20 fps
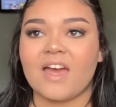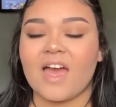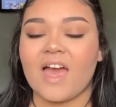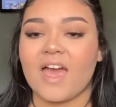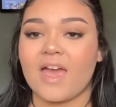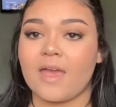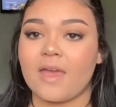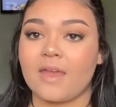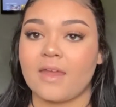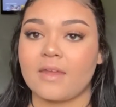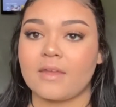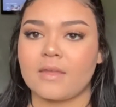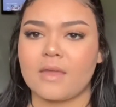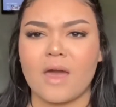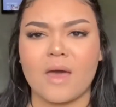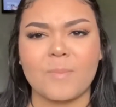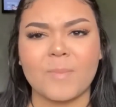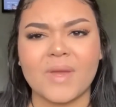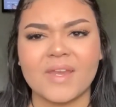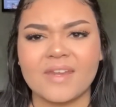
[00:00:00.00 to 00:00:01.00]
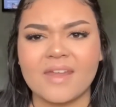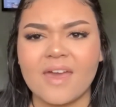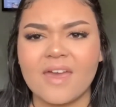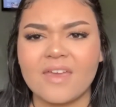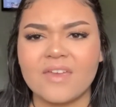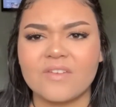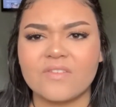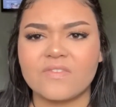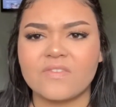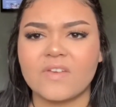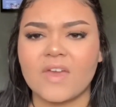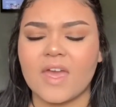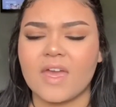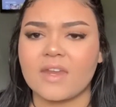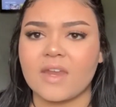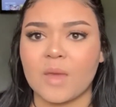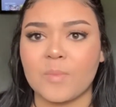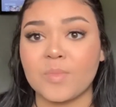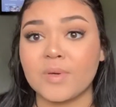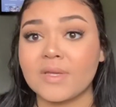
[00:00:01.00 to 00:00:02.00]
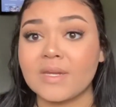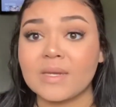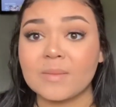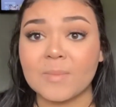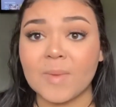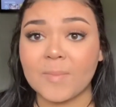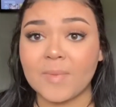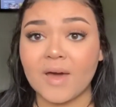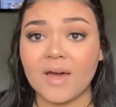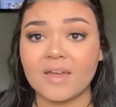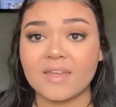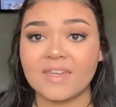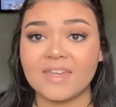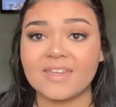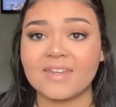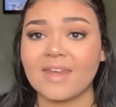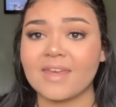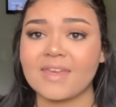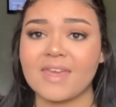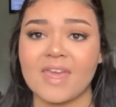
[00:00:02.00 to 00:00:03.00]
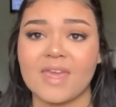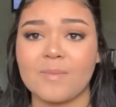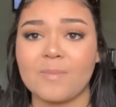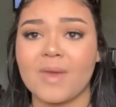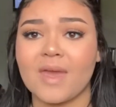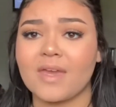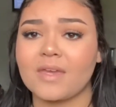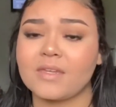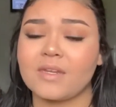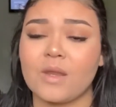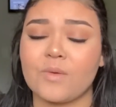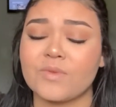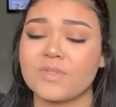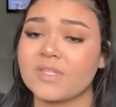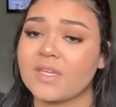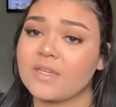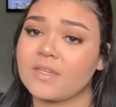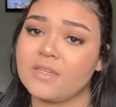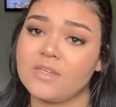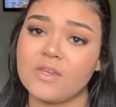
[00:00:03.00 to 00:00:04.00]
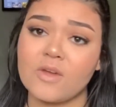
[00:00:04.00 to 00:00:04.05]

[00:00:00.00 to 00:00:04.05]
I got my knife and I put it in my pocket, and I came back and I was like,